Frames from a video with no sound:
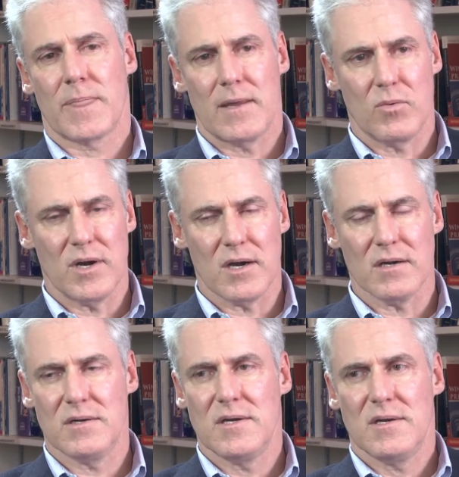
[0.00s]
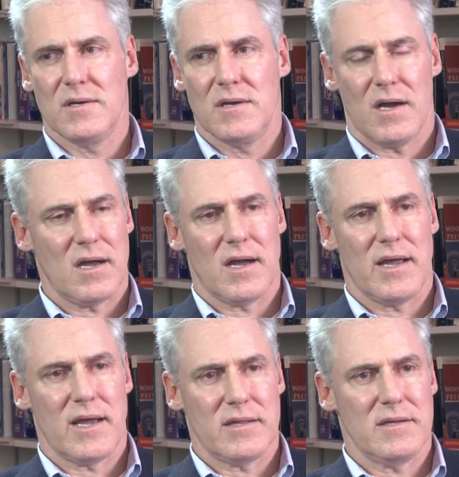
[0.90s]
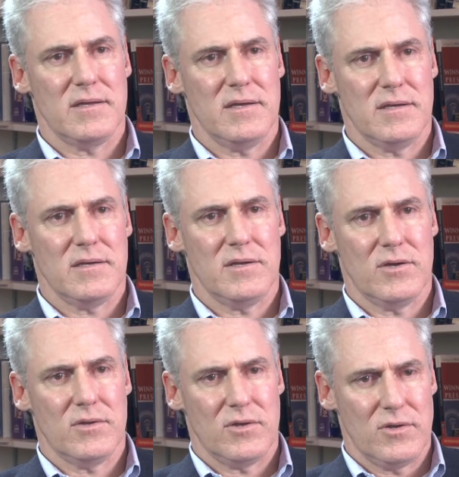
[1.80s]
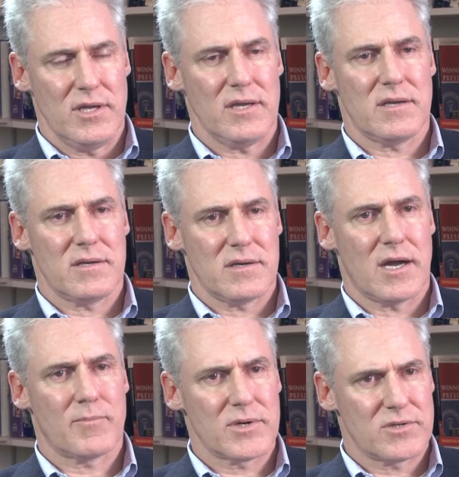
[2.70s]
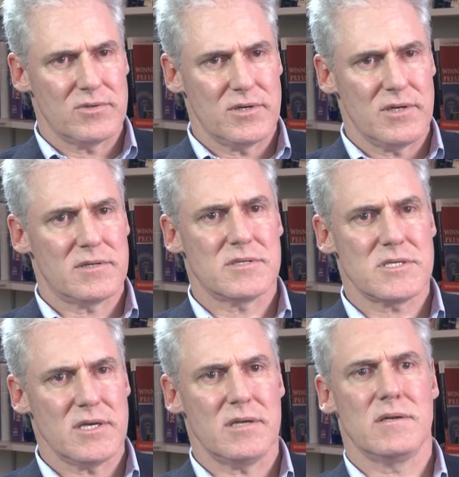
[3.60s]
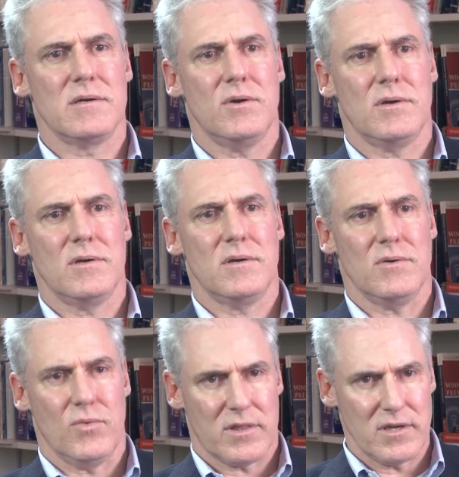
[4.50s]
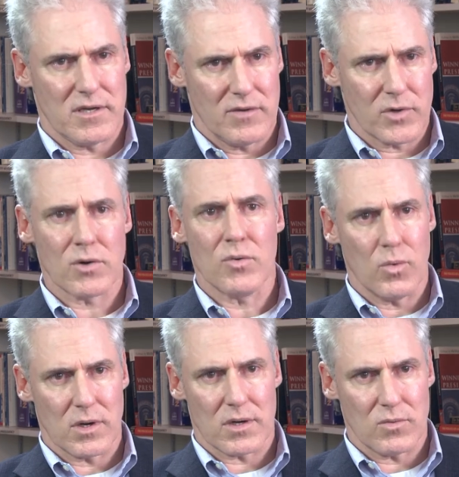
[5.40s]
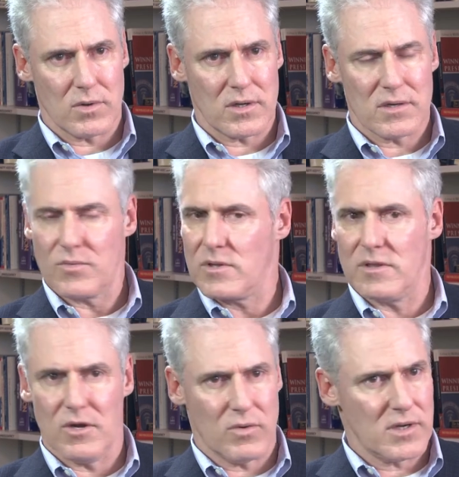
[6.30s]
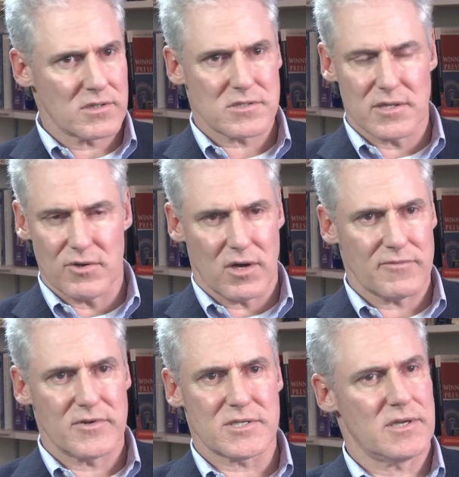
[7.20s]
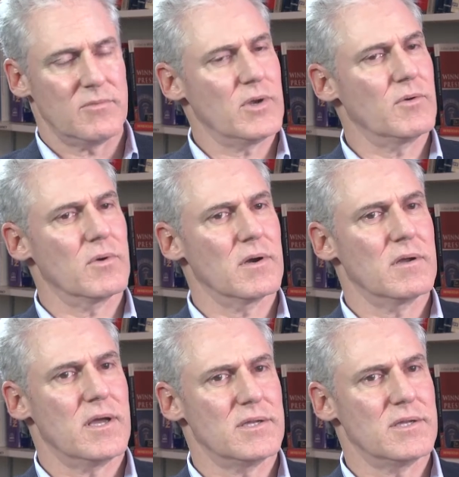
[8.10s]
where I had the unique opportunity to sit with the governor one-on-one with no one else in the office, and we were